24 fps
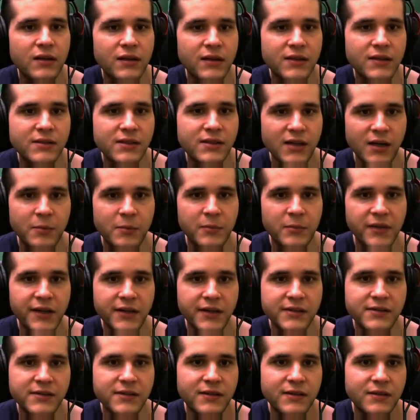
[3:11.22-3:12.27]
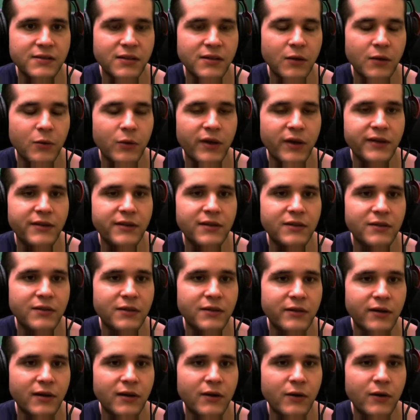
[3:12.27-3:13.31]
these numbers so we want to
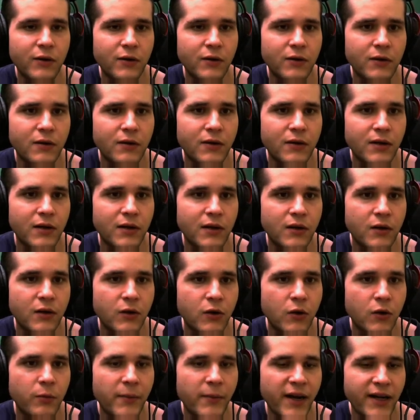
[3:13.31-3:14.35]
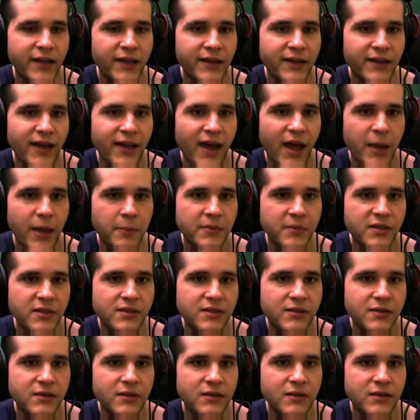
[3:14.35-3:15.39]
know how many
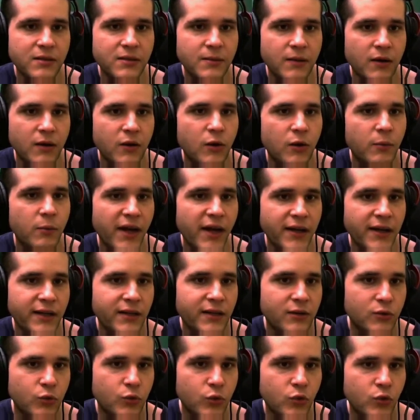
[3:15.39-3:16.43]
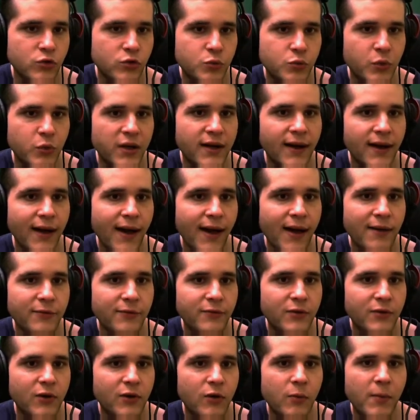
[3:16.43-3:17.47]
times how many twos we have
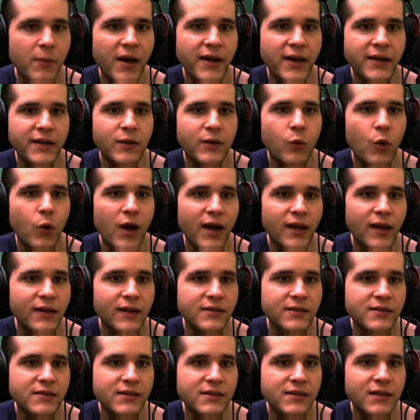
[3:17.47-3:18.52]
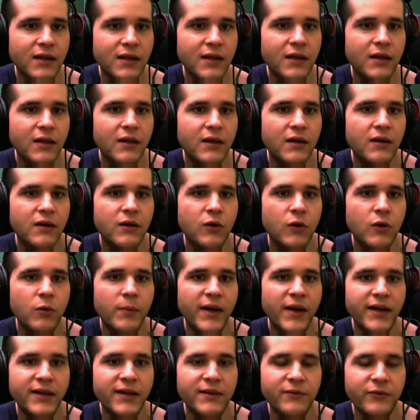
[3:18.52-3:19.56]
how many ones how
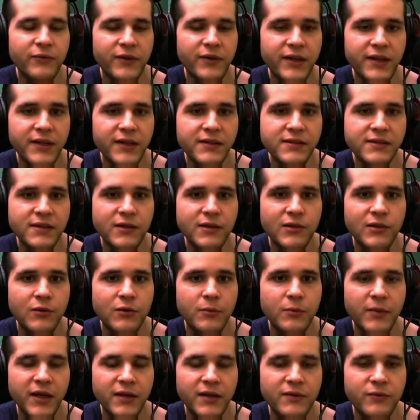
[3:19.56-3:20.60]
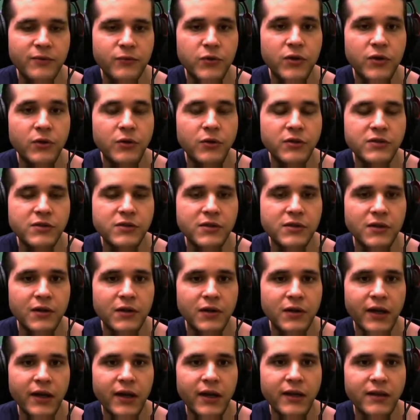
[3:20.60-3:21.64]
many threes and how many fours
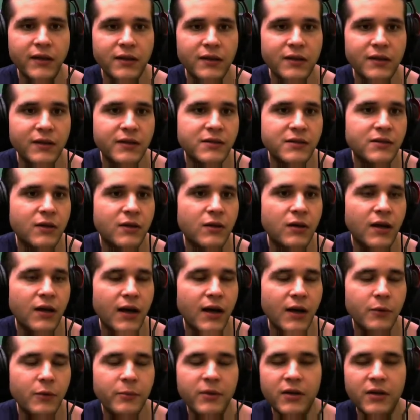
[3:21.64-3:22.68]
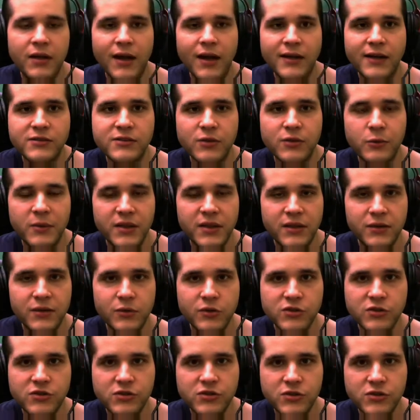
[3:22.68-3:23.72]
okay this could also be
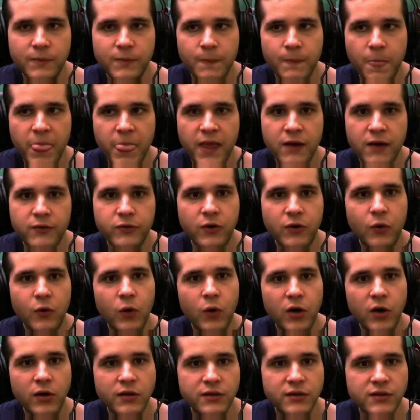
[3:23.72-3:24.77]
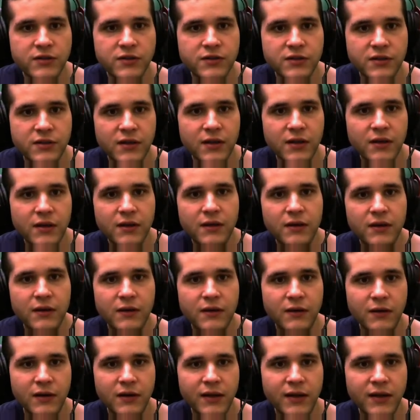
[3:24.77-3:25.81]
used for words
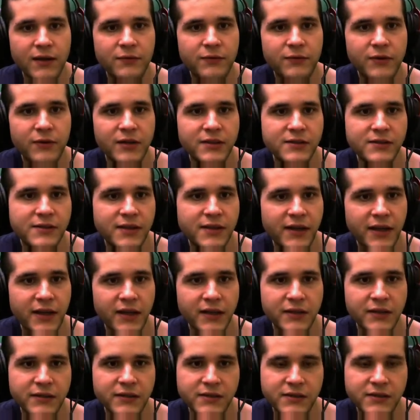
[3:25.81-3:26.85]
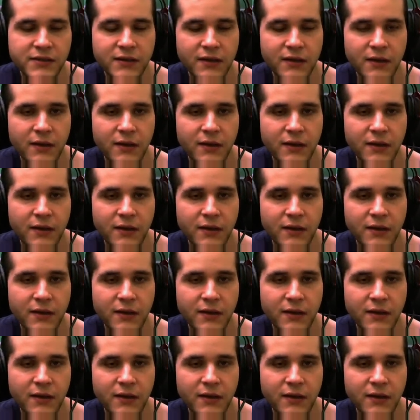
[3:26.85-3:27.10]
okay for strings